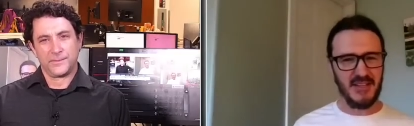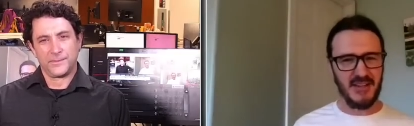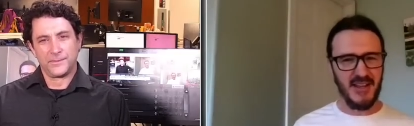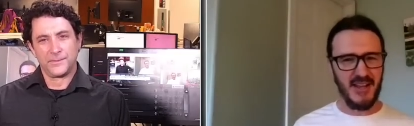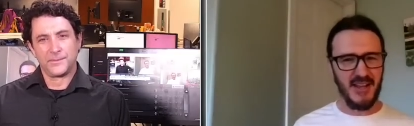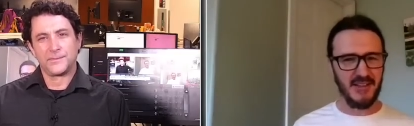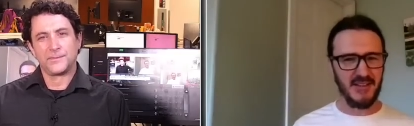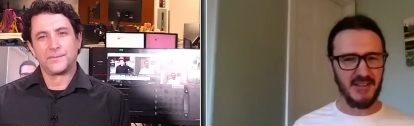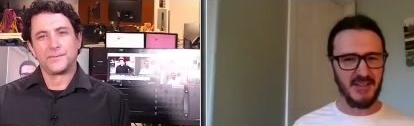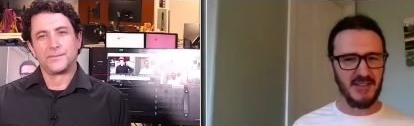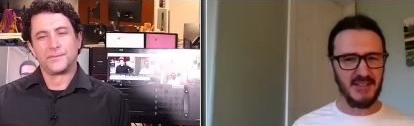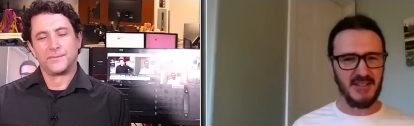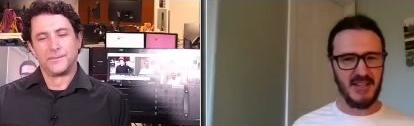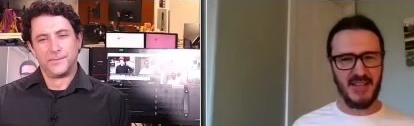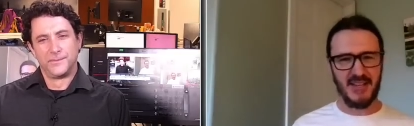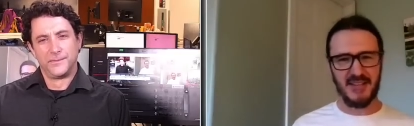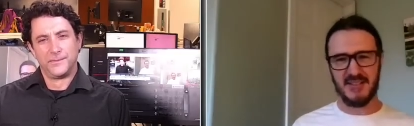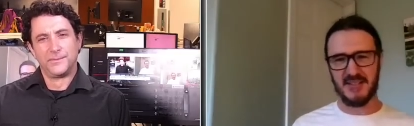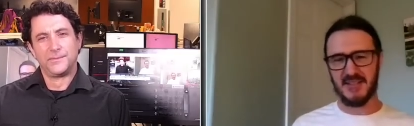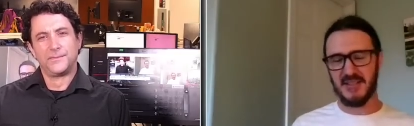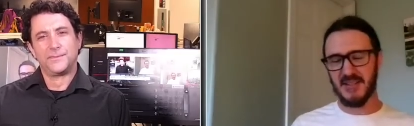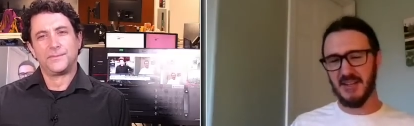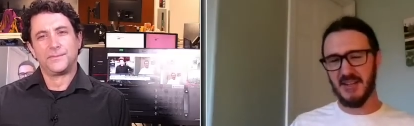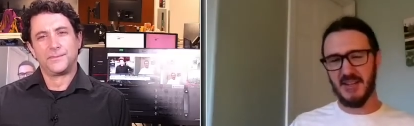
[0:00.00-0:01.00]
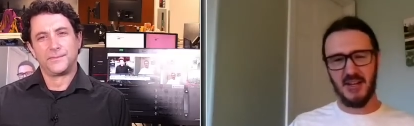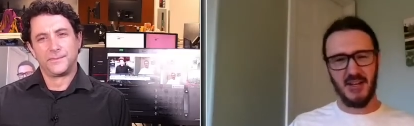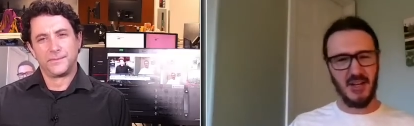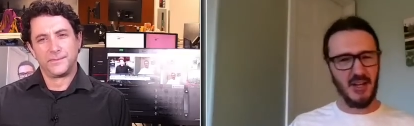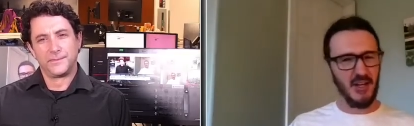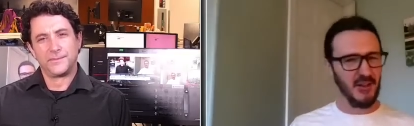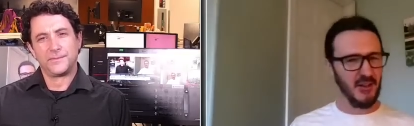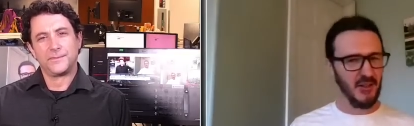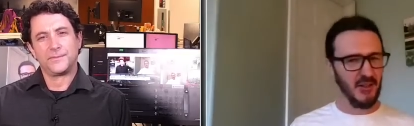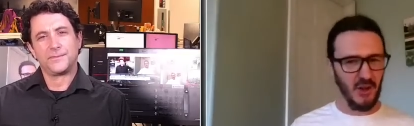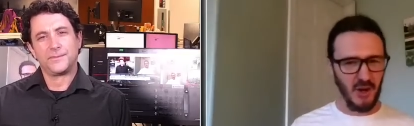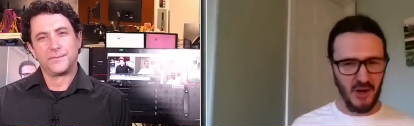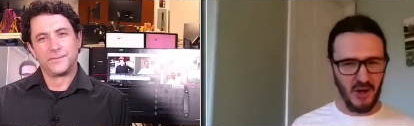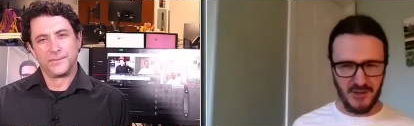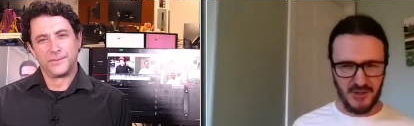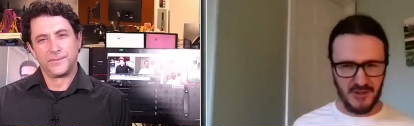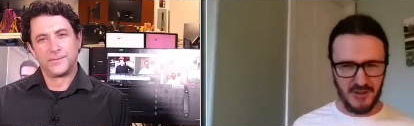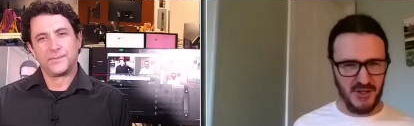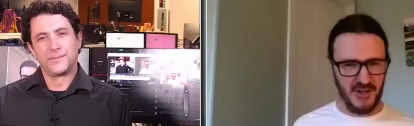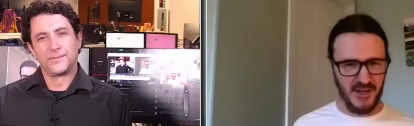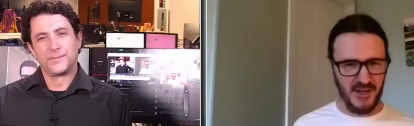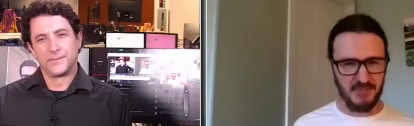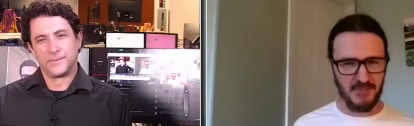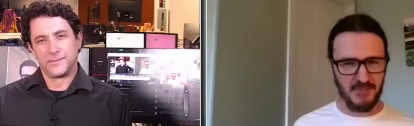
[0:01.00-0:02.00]
Speaker 1: Helens has a large
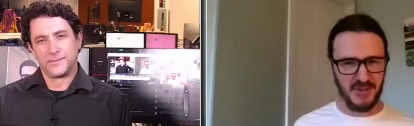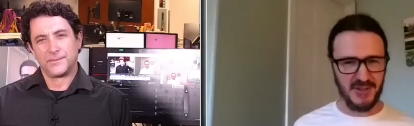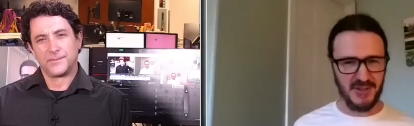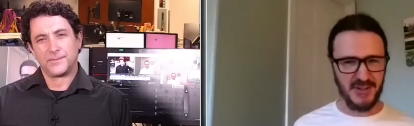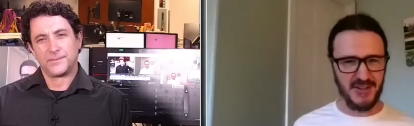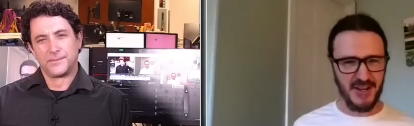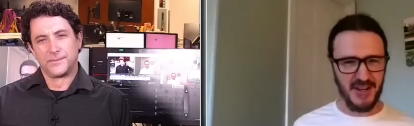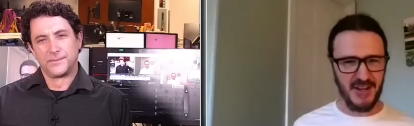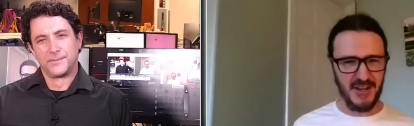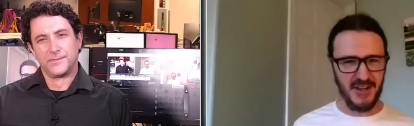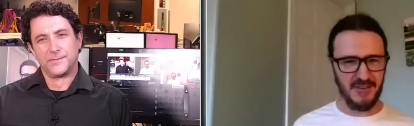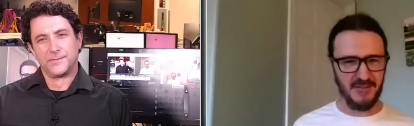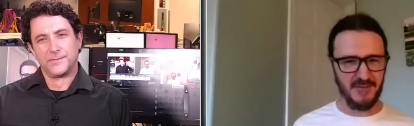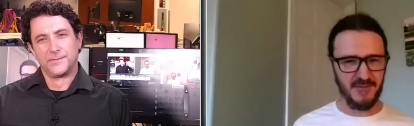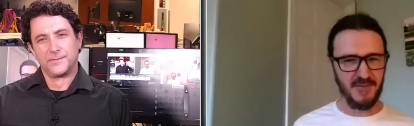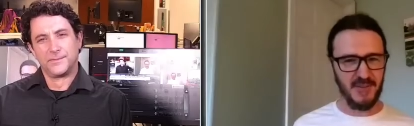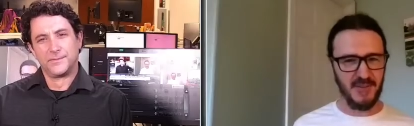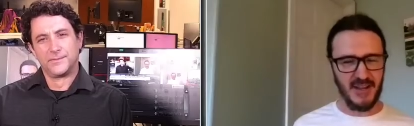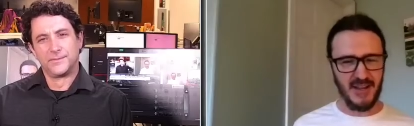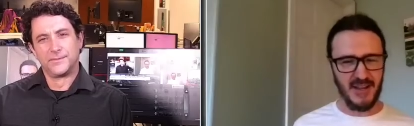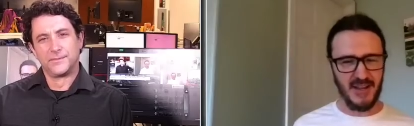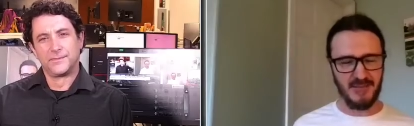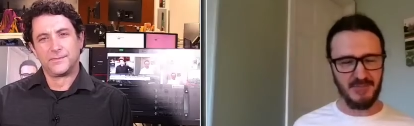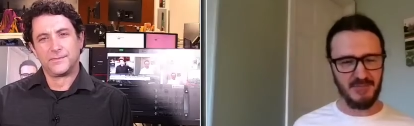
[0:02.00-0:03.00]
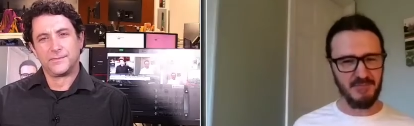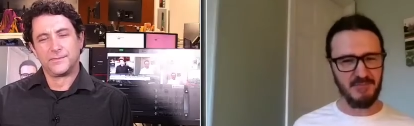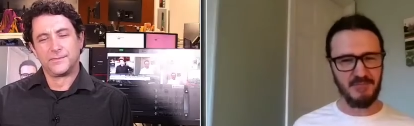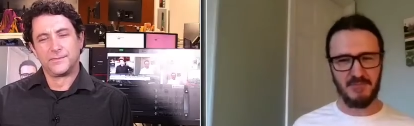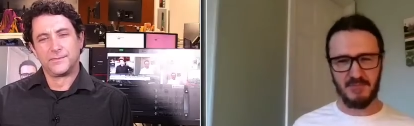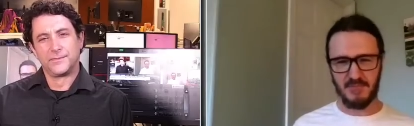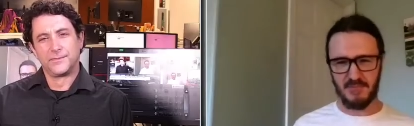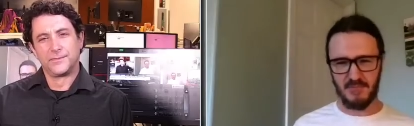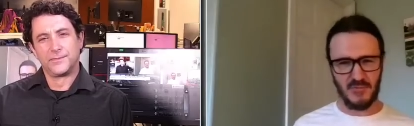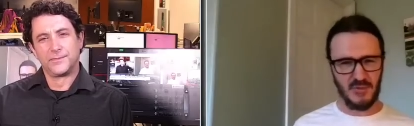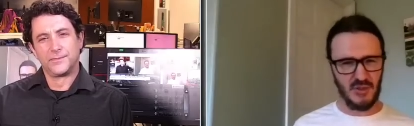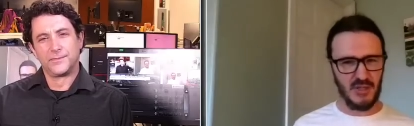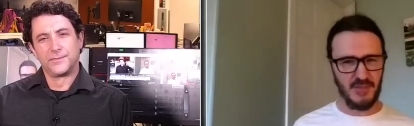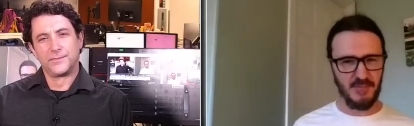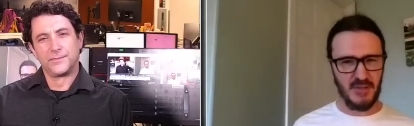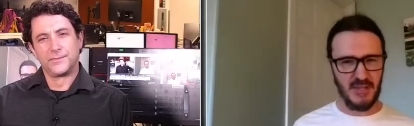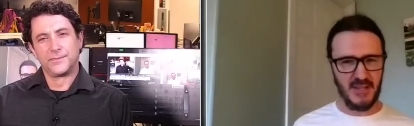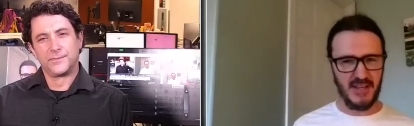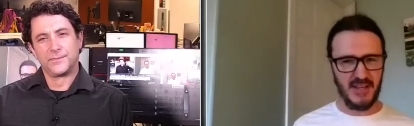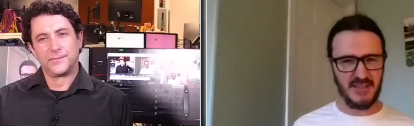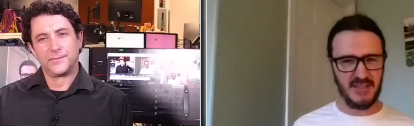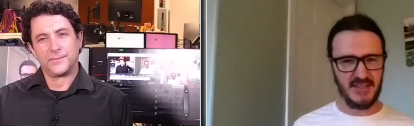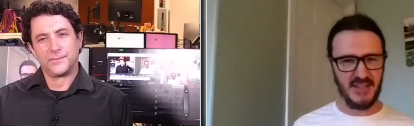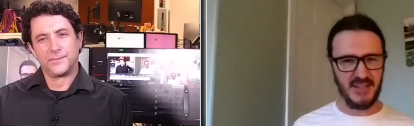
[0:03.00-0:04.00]
number of
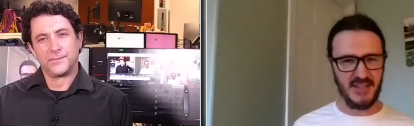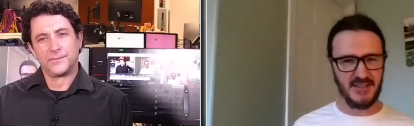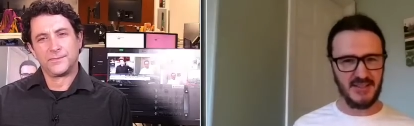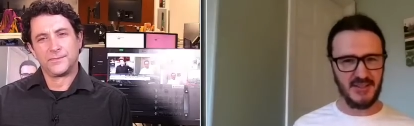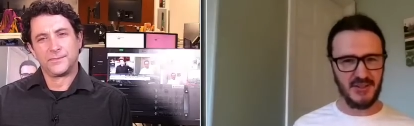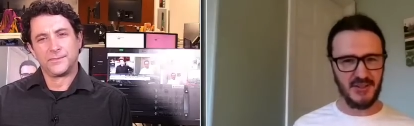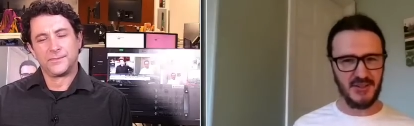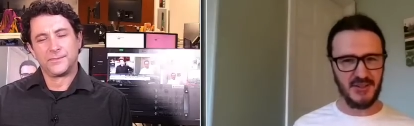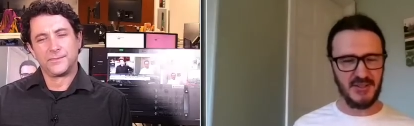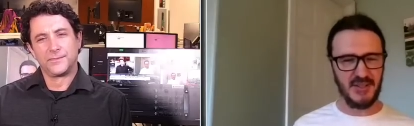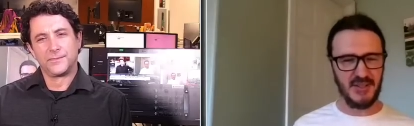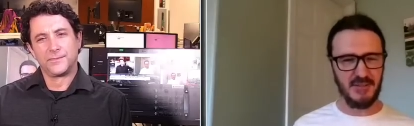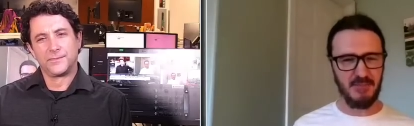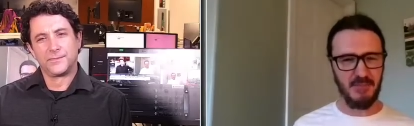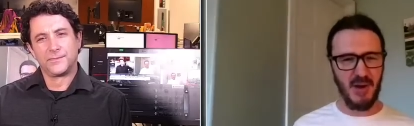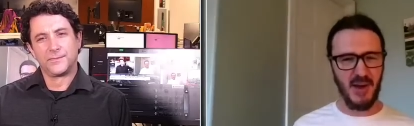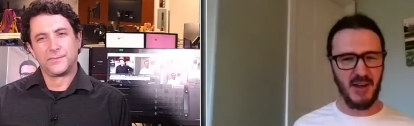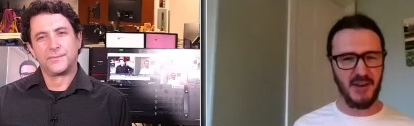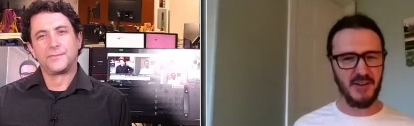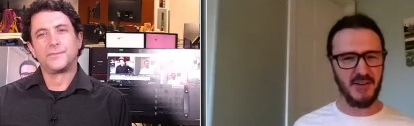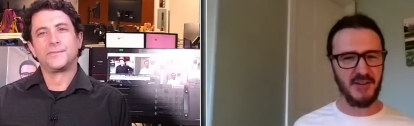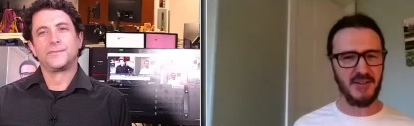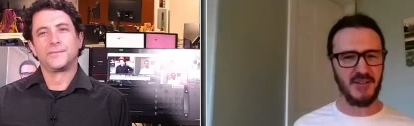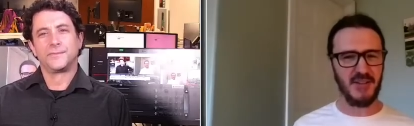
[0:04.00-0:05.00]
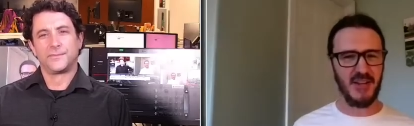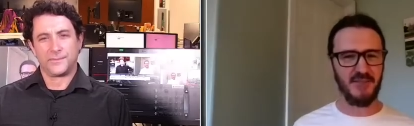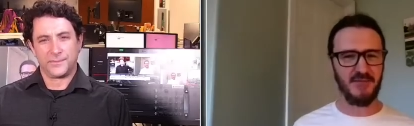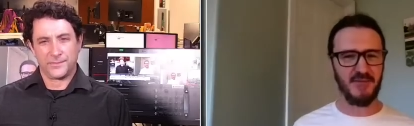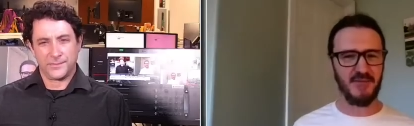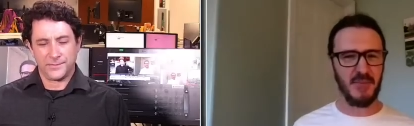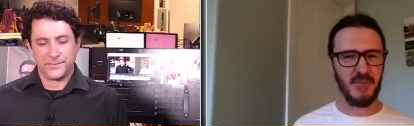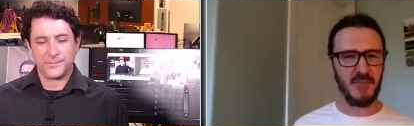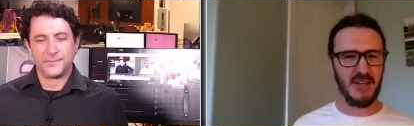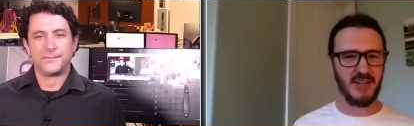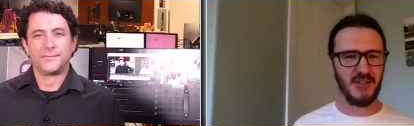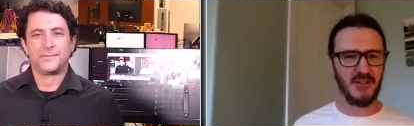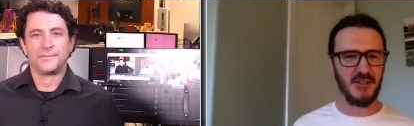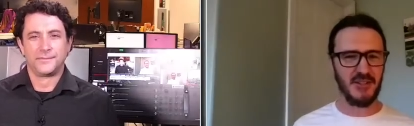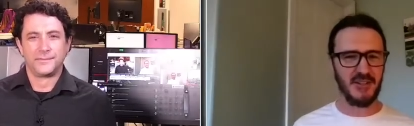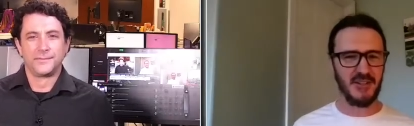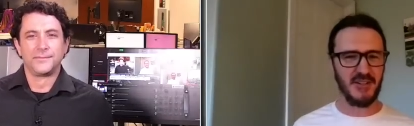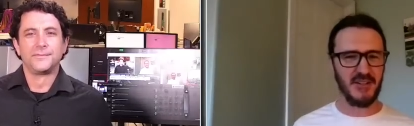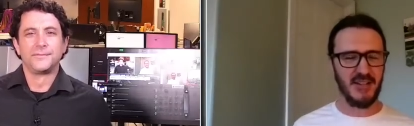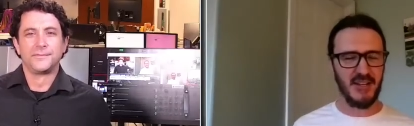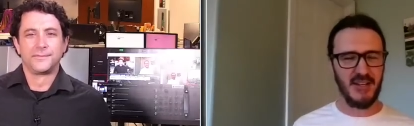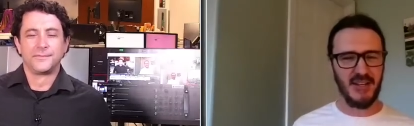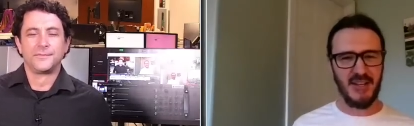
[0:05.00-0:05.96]
GPS sensors that monitor deformation.